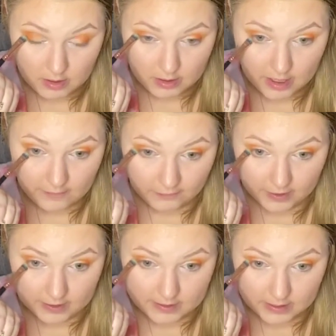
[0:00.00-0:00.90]

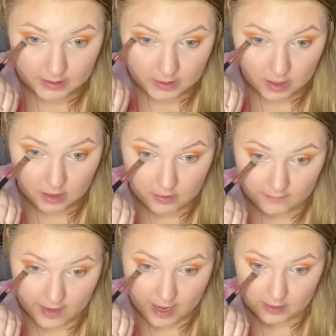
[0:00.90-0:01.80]
Netflix and all of
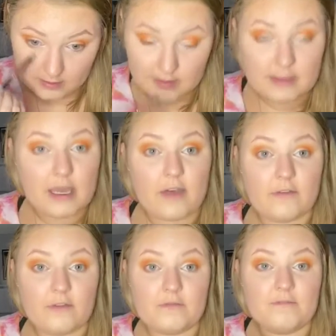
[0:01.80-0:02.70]
that
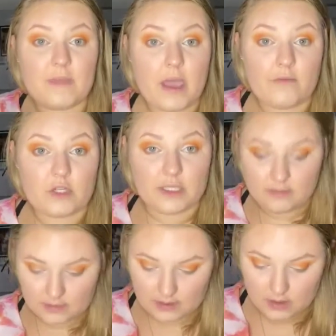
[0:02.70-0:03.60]
stuff ever
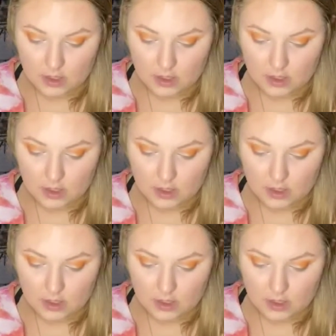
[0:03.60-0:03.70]
since.